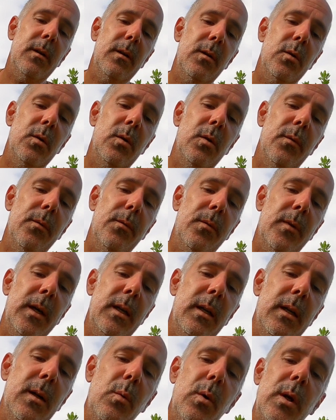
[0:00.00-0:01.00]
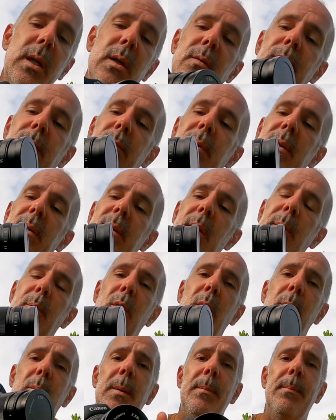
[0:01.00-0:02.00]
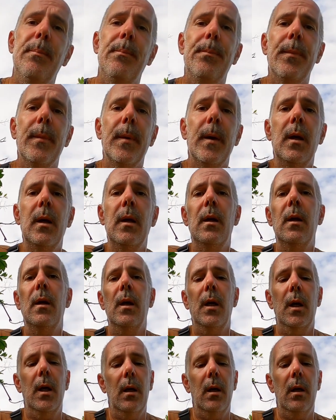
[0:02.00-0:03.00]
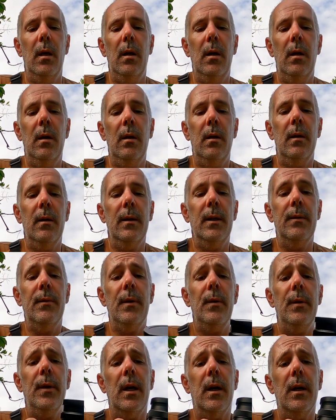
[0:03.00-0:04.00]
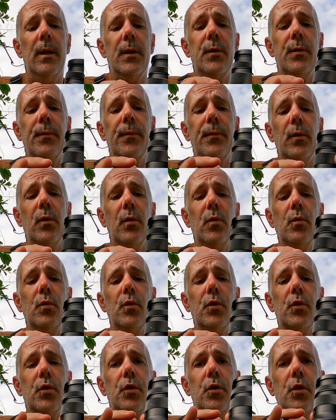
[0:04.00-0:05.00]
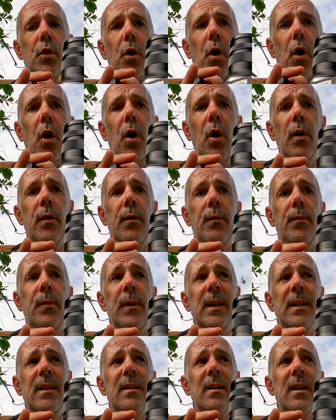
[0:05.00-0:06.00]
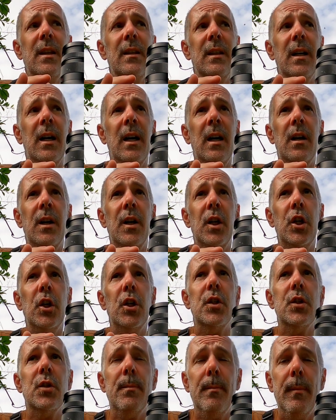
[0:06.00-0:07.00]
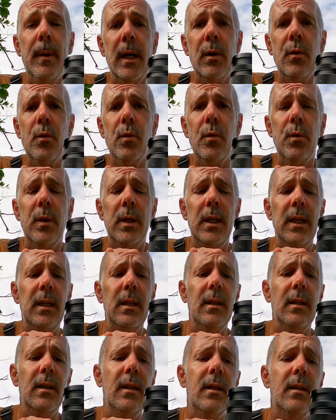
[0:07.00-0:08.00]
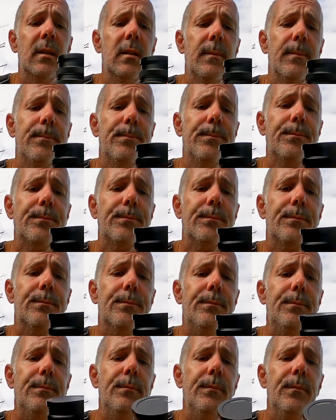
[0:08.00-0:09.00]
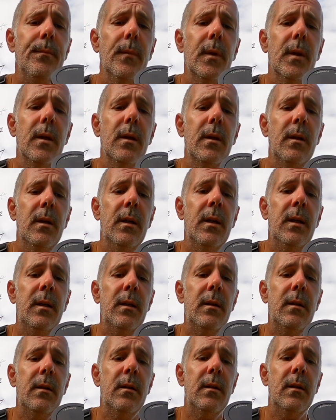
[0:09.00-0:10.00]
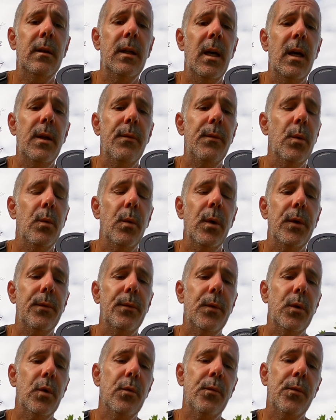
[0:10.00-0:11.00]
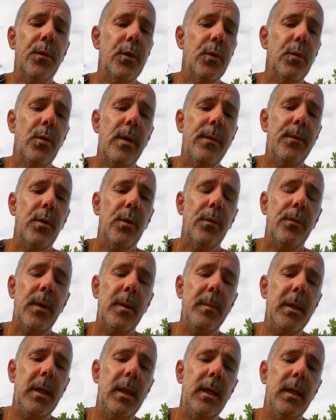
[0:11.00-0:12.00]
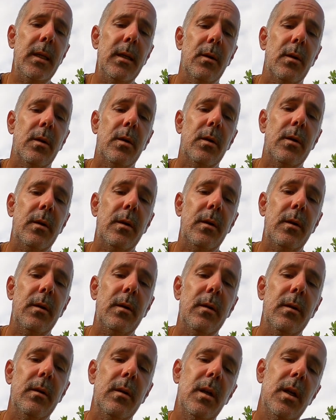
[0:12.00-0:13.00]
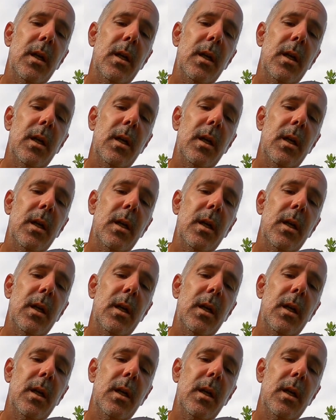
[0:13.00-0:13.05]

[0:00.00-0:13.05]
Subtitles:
you don't find a way to fix that problem. It's very hard to focus on things that are not macro related, and yeah, if you want to photograph your family or